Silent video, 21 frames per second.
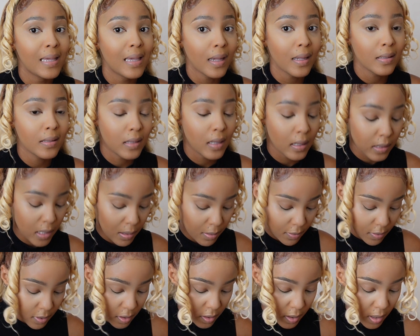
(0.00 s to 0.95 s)
yes, some
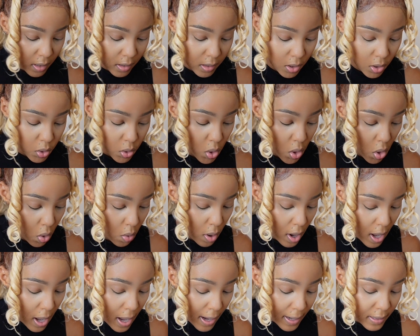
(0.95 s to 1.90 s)
of the things no.
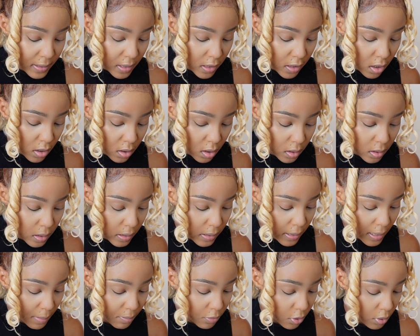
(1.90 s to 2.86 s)
And this is not to
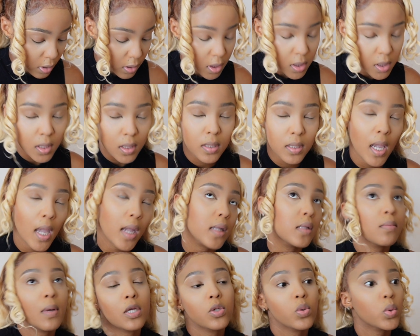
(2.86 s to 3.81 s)
say I'm going to
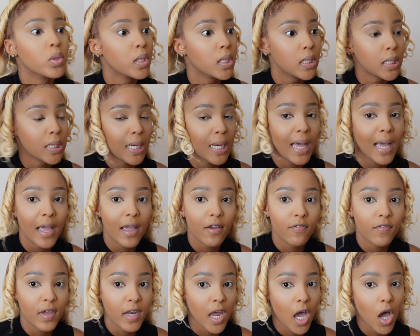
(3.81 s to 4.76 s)
dictate my daughter's
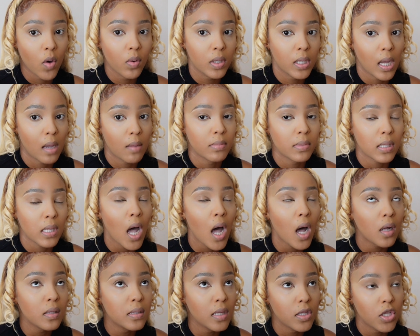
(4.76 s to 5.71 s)
life and how it comes
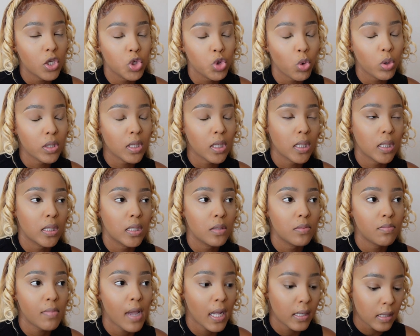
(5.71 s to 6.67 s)
out and the choices
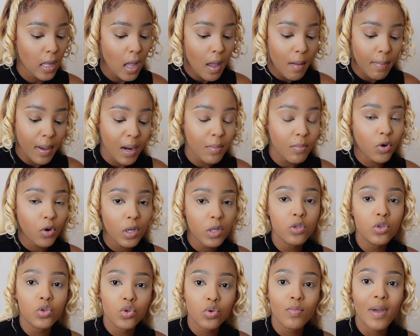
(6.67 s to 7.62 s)
she makes, but I'm going
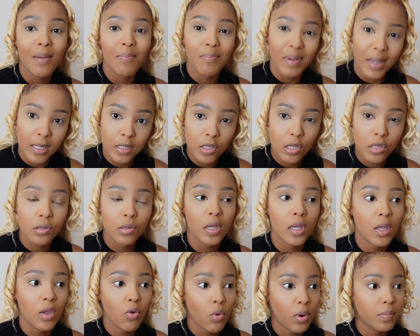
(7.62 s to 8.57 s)
to do my best to
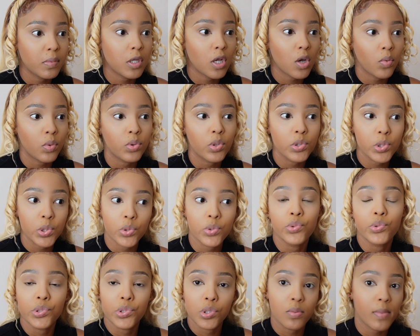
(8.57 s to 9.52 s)
equip her with the
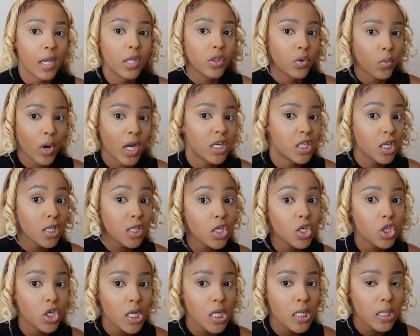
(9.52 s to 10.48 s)
tools to make the right
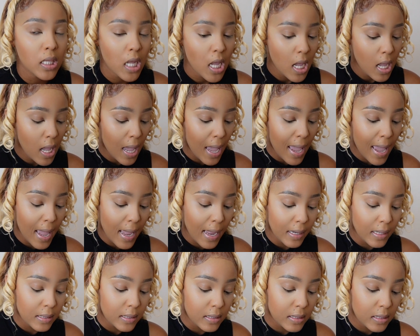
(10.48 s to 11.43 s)
decisions.
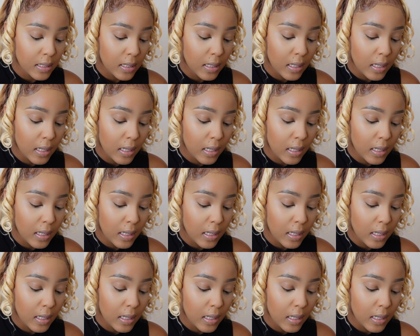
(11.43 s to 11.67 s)
And